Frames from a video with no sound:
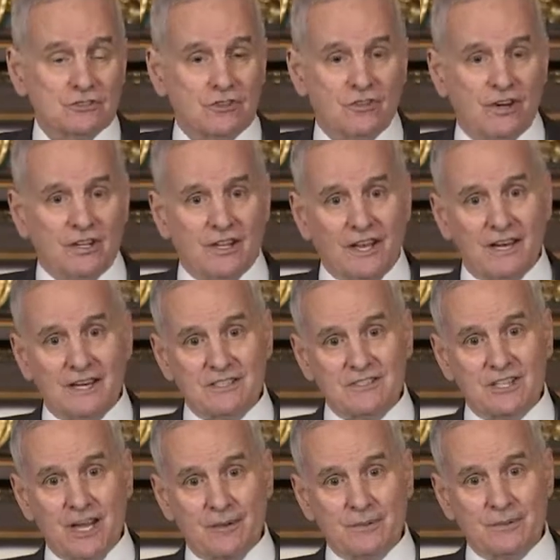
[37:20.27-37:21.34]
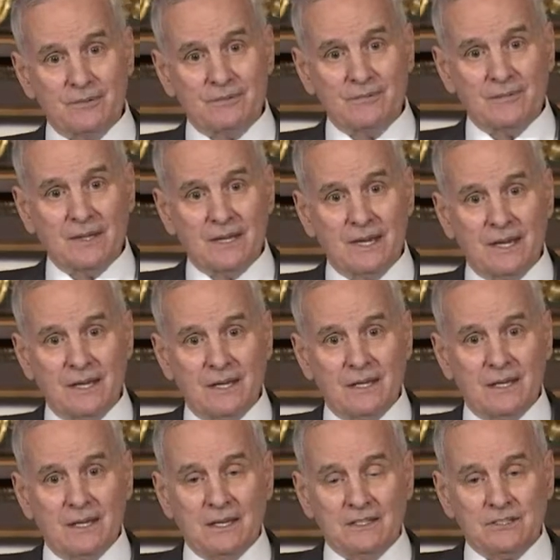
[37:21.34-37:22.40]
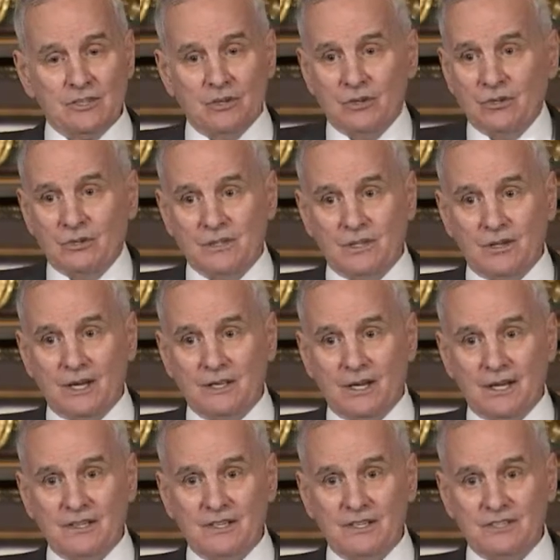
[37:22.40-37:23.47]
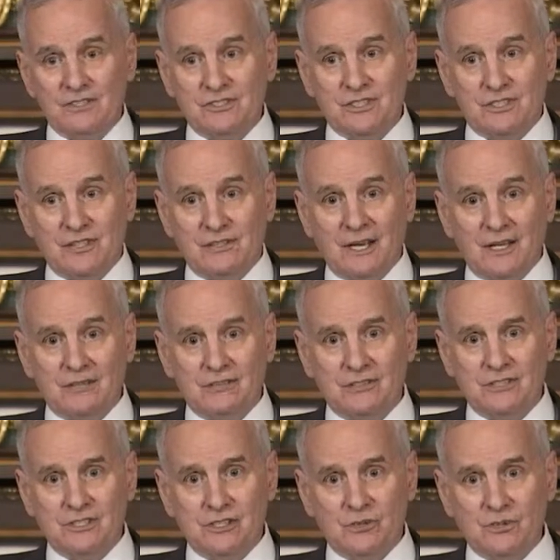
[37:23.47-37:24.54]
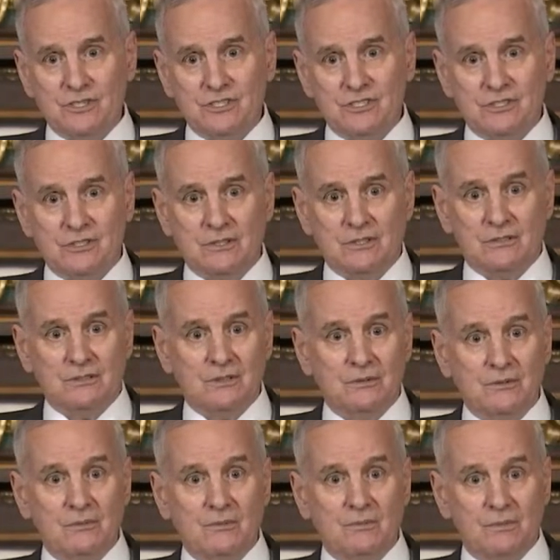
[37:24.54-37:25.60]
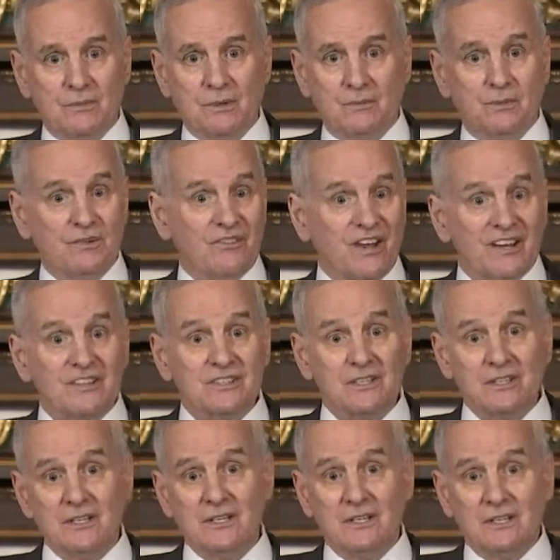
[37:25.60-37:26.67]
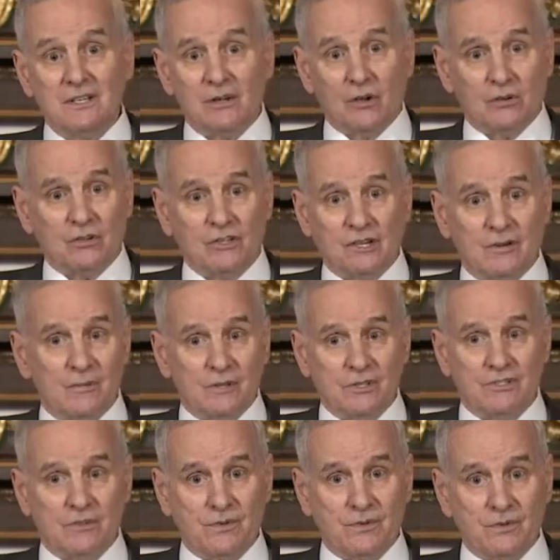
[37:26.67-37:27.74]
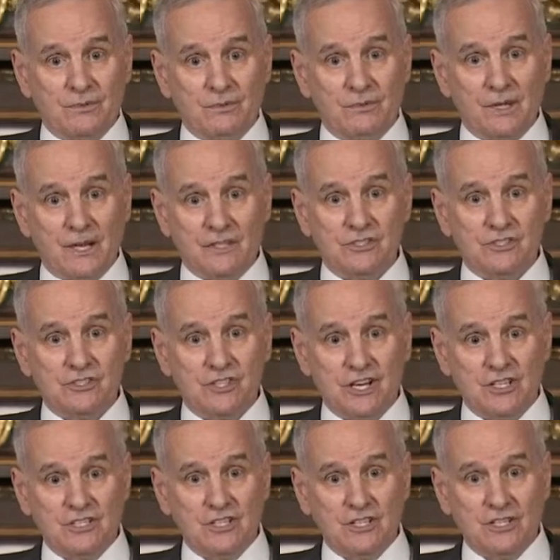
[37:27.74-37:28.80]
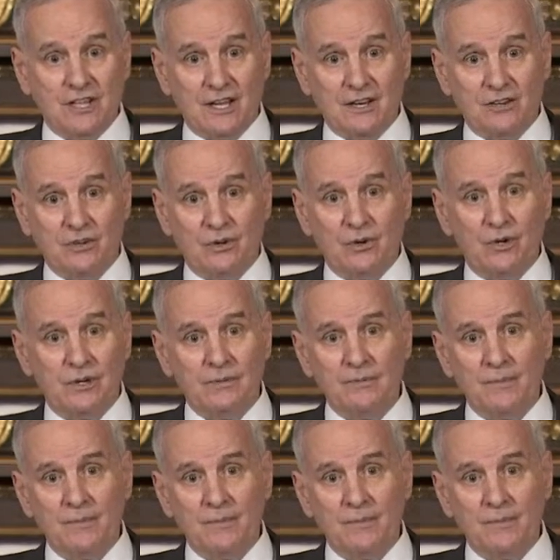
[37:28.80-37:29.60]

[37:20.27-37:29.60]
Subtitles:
So far, that hasn't happened. So, you know, I think it's. I don't see a reason to prevent local governments from exercising that authority.